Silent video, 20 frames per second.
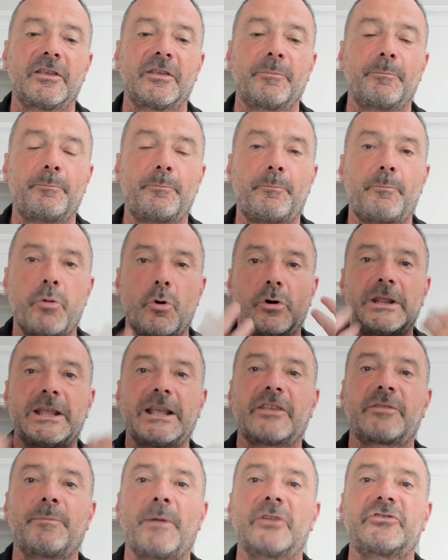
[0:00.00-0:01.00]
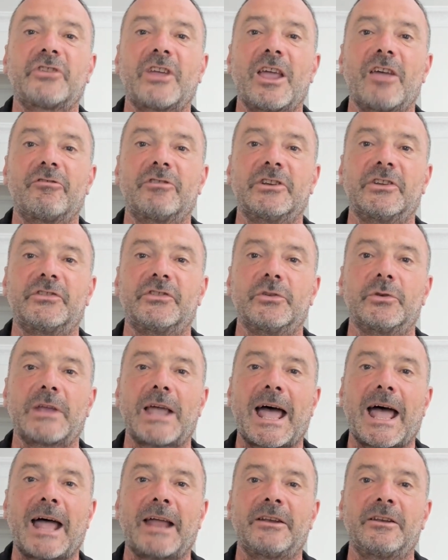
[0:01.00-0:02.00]
pulling as much air in as you
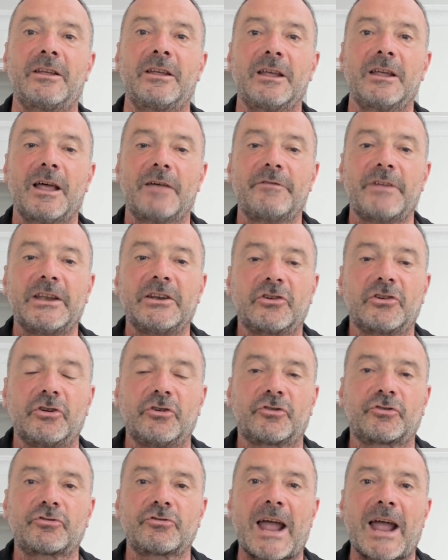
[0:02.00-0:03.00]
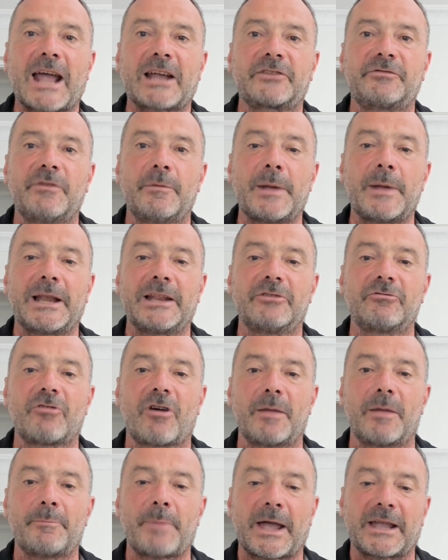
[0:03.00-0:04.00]
can, and then contract the belly
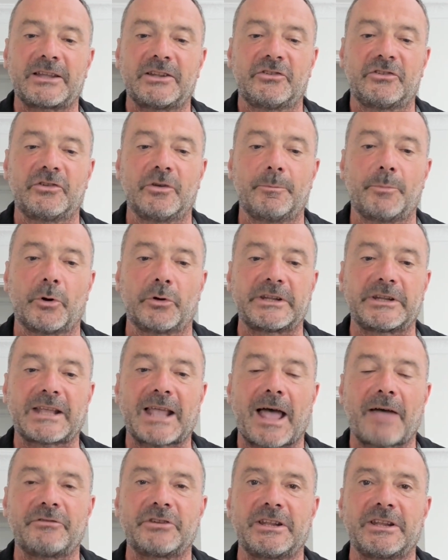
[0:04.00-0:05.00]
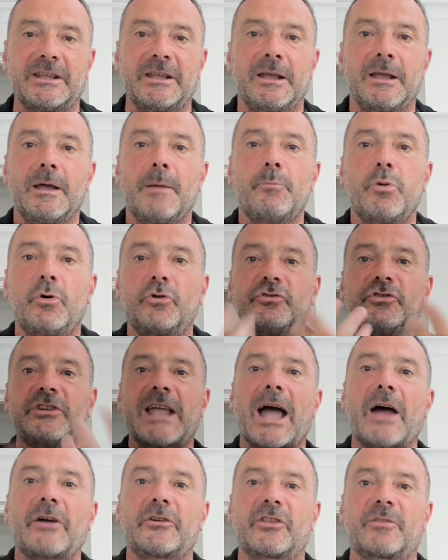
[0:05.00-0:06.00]
right back into your body cavity, pushing
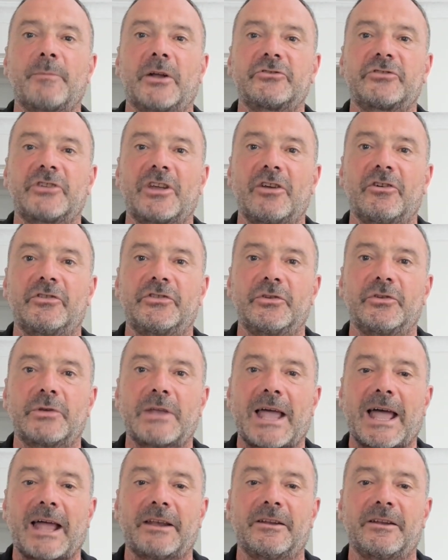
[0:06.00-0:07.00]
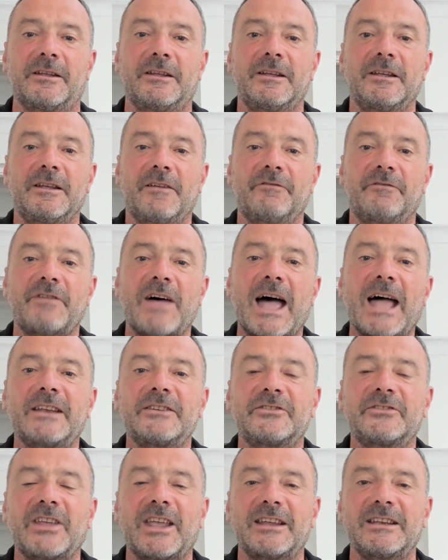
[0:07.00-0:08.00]
out as much air as you can. That
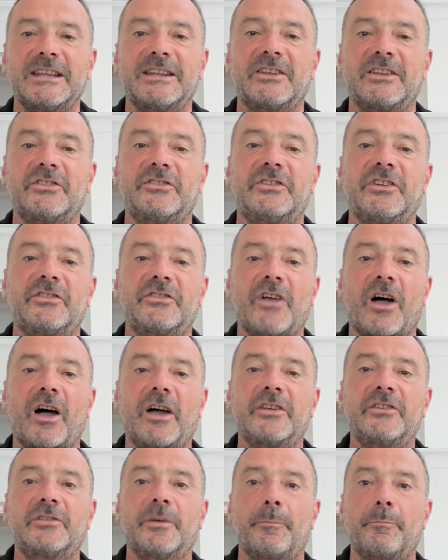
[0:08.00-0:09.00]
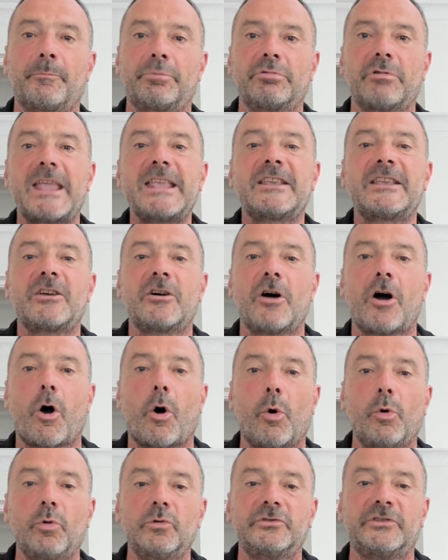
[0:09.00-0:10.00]
technique is designed to break
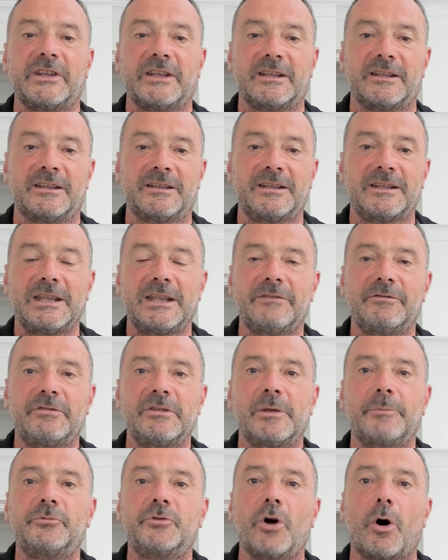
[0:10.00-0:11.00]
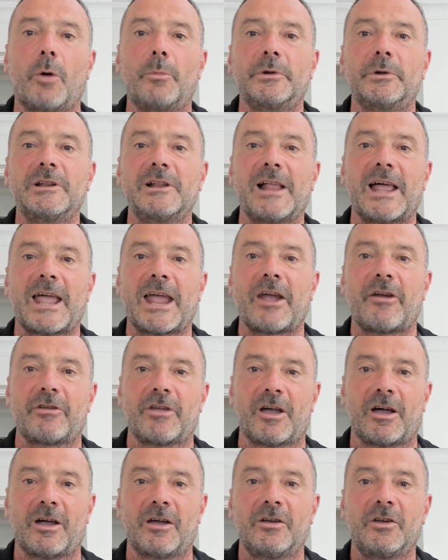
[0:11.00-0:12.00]
holding in the abdominal area,
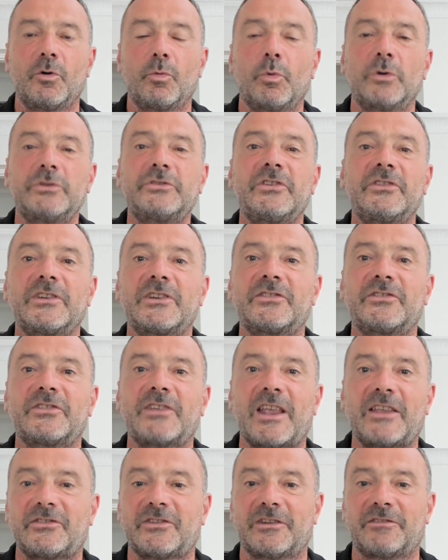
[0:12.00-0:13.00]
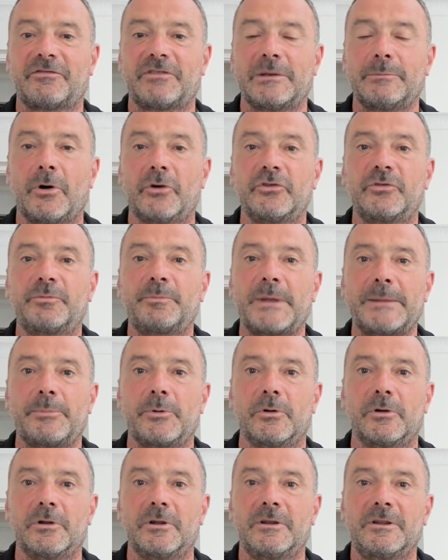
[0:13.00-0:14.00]
which is excessive in most
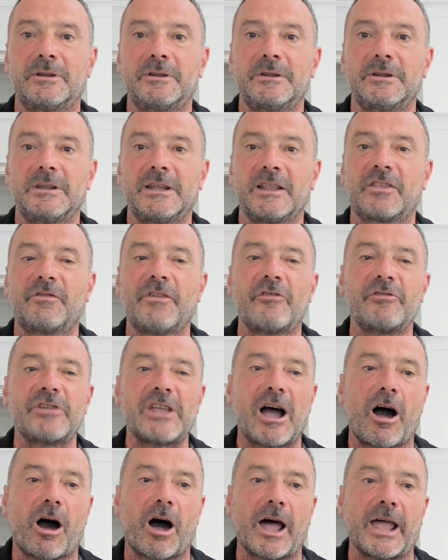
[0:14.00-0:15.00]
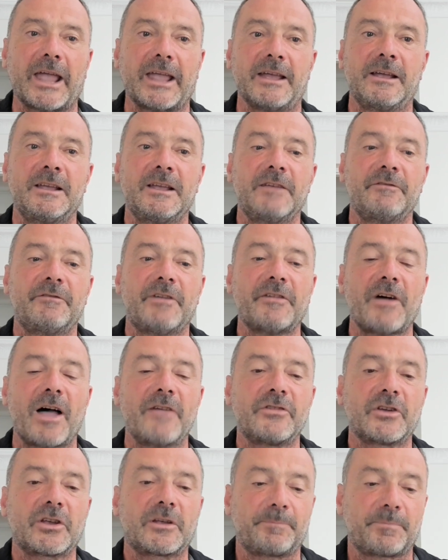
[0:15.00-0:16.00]
people. It's very high. They've
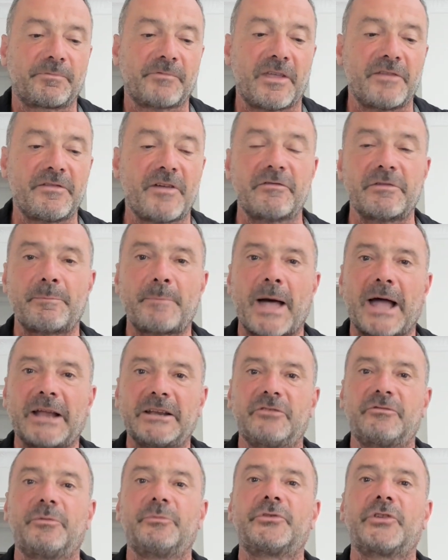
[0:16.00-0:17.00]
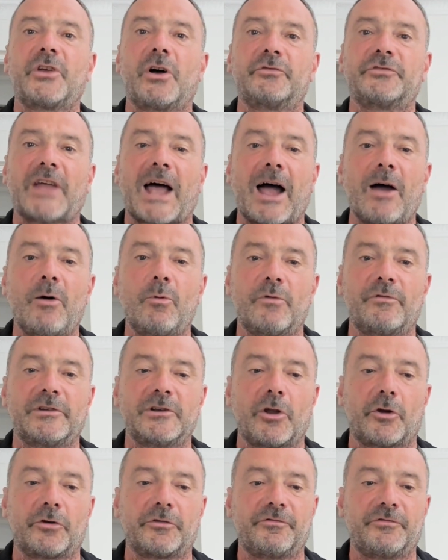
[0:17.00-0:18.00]
either padded themselves out with a
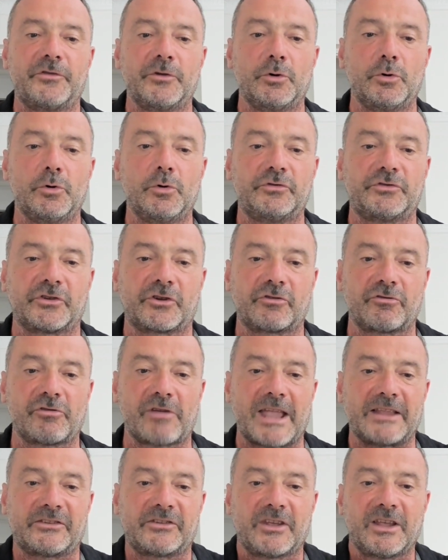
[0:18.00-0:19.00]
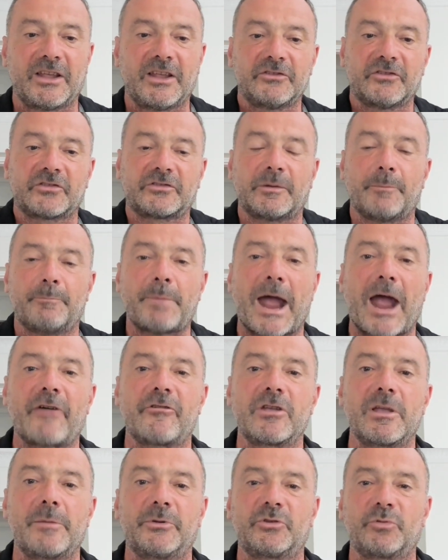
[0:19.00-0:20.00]
lot of food to create just a
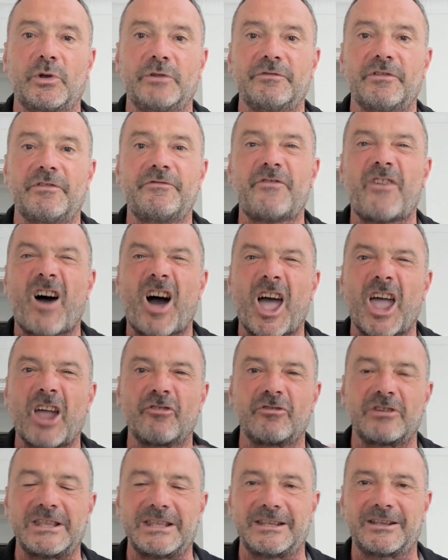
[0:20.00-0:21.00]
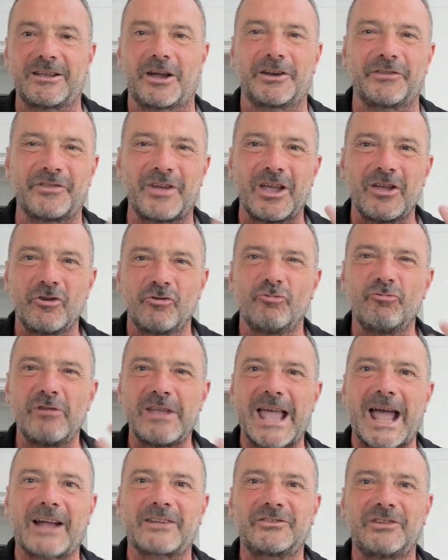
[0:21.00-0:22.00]
barrier between the fiery kind of
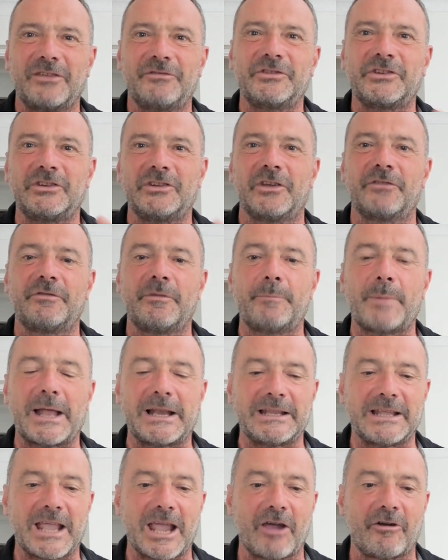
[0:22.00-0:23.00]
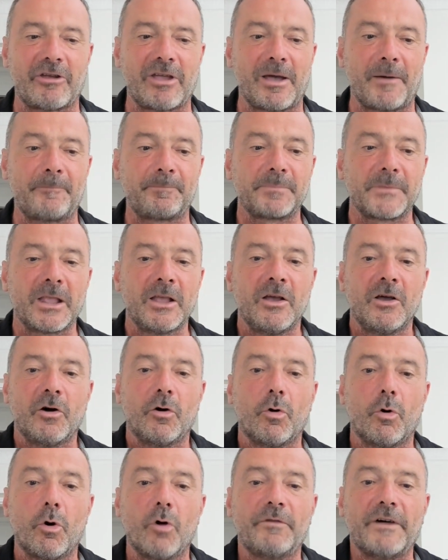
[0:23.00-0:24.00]
reactivity of the belly area,
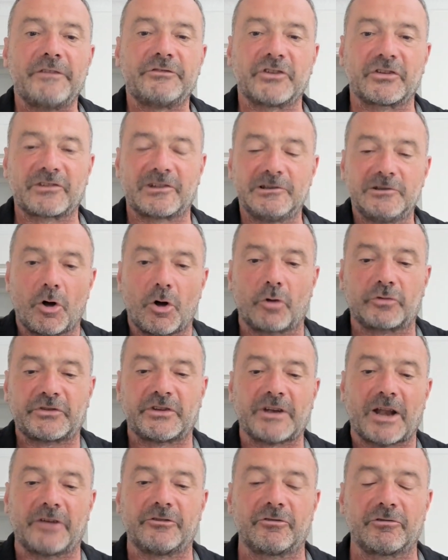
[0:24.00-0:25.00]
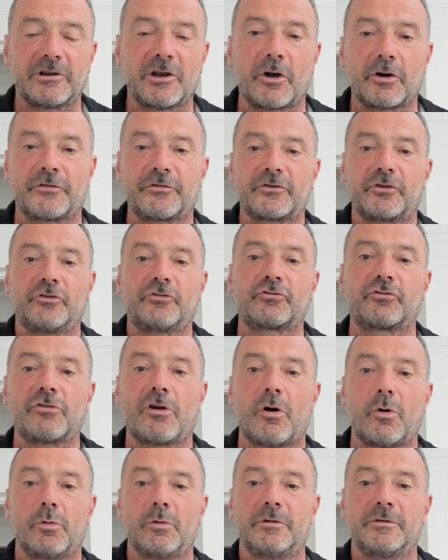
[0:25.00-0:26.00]
or they've just locked it under a lot of
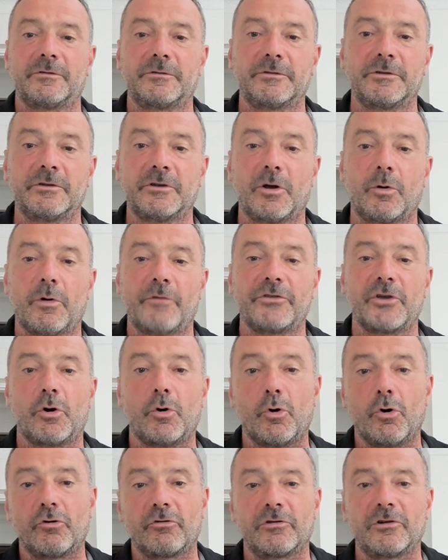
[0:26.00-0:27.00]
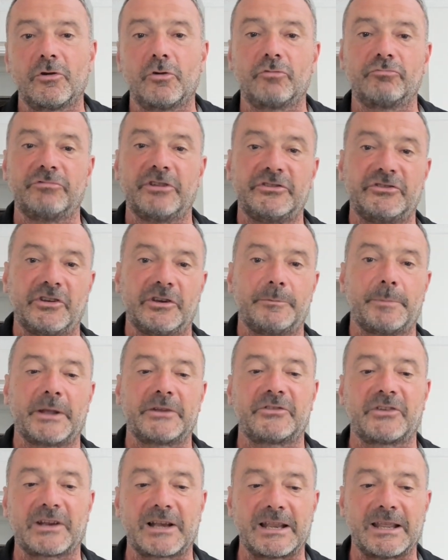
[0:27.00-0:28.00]
control, with your oral or rigid,
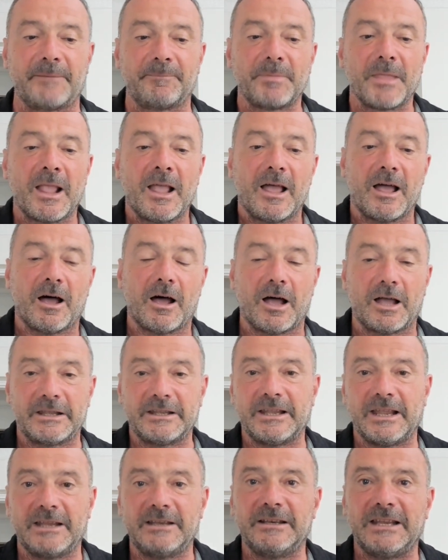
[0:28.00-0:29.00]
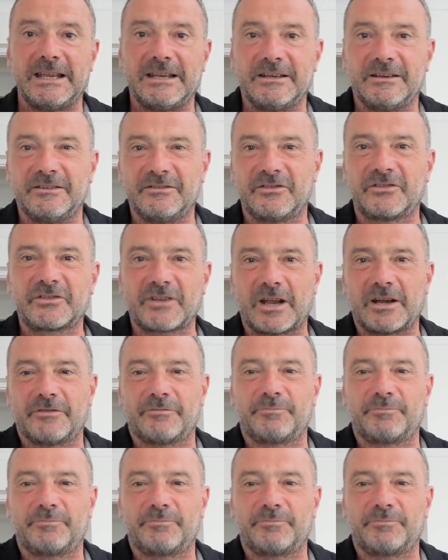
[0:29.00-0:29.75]
basically, in kind of